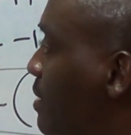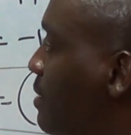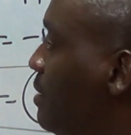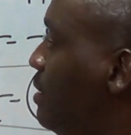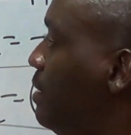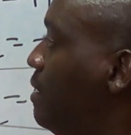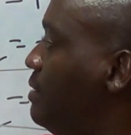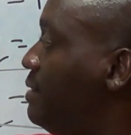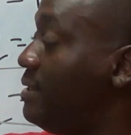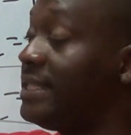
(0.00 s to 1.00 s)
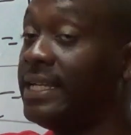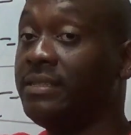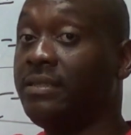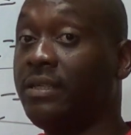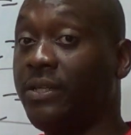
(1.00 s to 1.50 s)
it until it
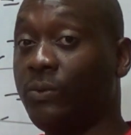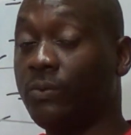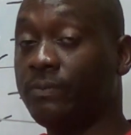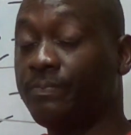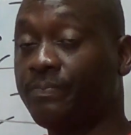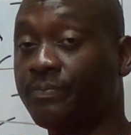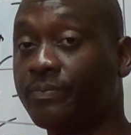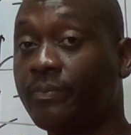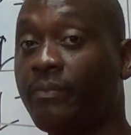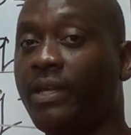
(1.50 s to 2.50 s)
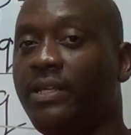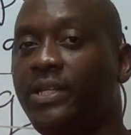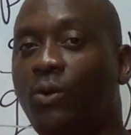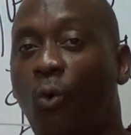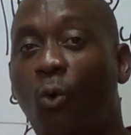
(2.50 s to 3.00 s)
gets to Q.
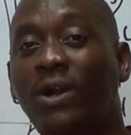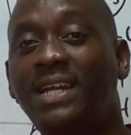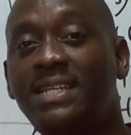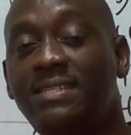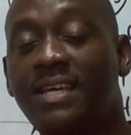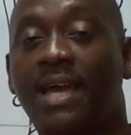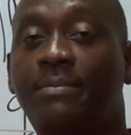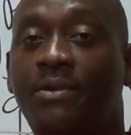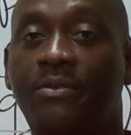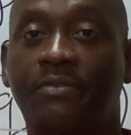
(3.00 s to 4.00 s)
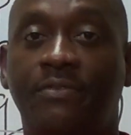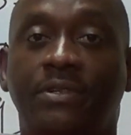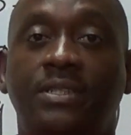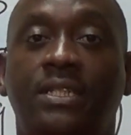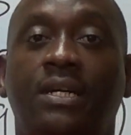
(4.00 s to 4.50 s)
The only time you
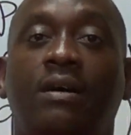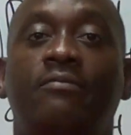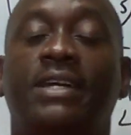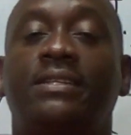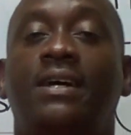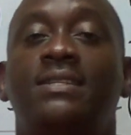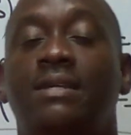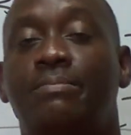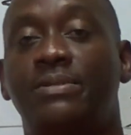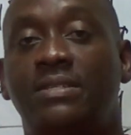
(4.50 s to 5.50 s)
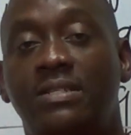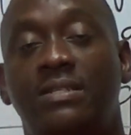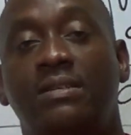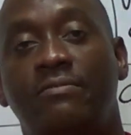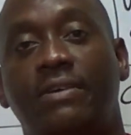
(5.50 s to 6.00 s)
refer to a vector as a
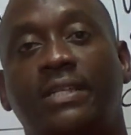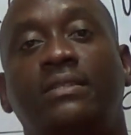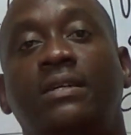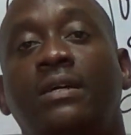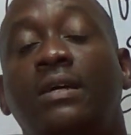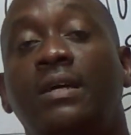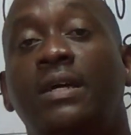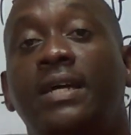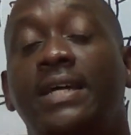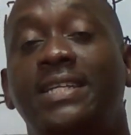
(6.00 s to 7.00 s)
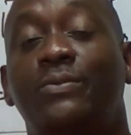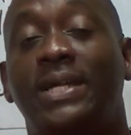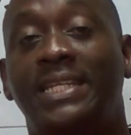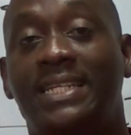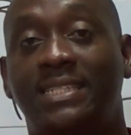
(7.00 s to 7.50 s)
position vector is
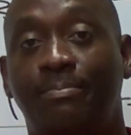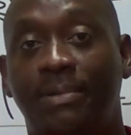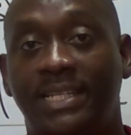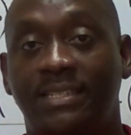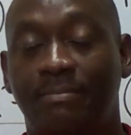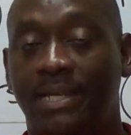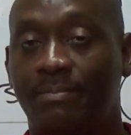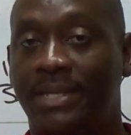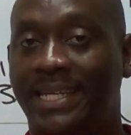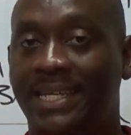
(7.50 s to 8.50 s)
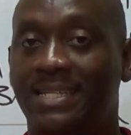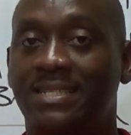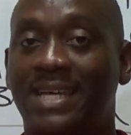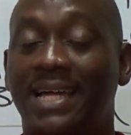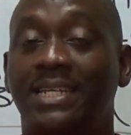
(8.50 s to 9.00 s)
when the displacement
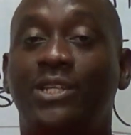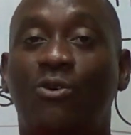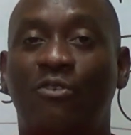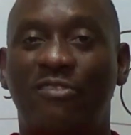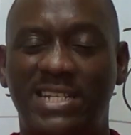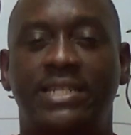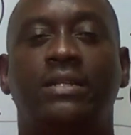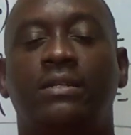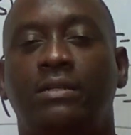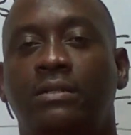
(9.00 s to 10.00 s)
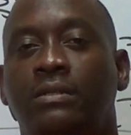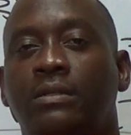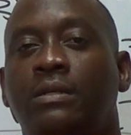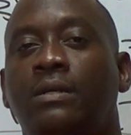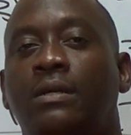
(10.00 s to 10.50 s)
begins at the origin.
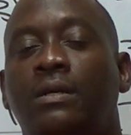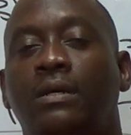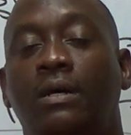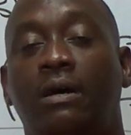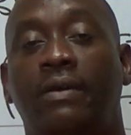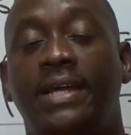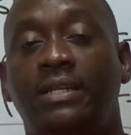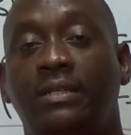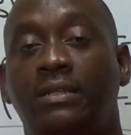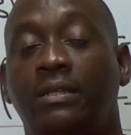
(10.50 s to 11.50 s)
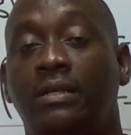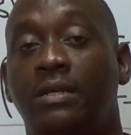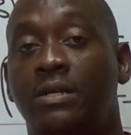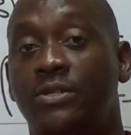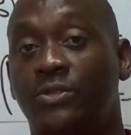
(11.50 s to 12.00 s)
Alright?
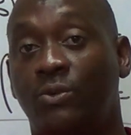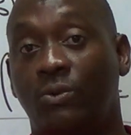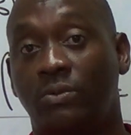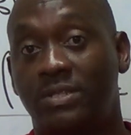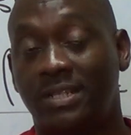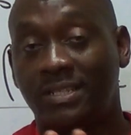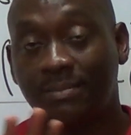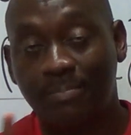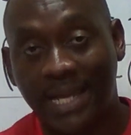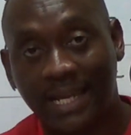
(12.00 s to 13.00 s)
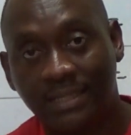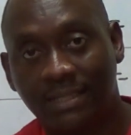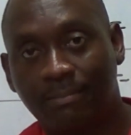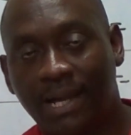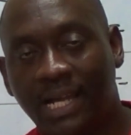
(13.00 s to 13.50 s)
So just bear that
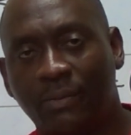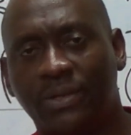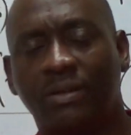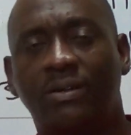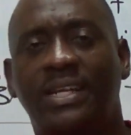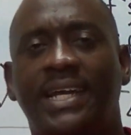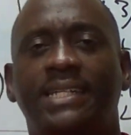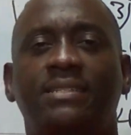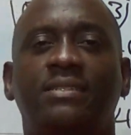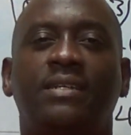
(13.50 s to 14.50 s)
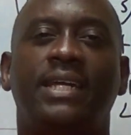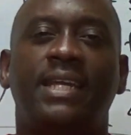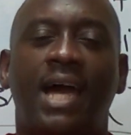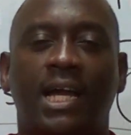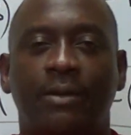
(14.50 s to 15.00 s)
in mind. We're not going to get into
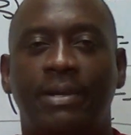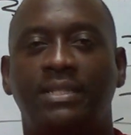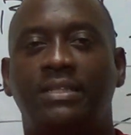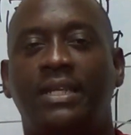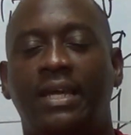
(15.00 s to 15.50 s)
any arguments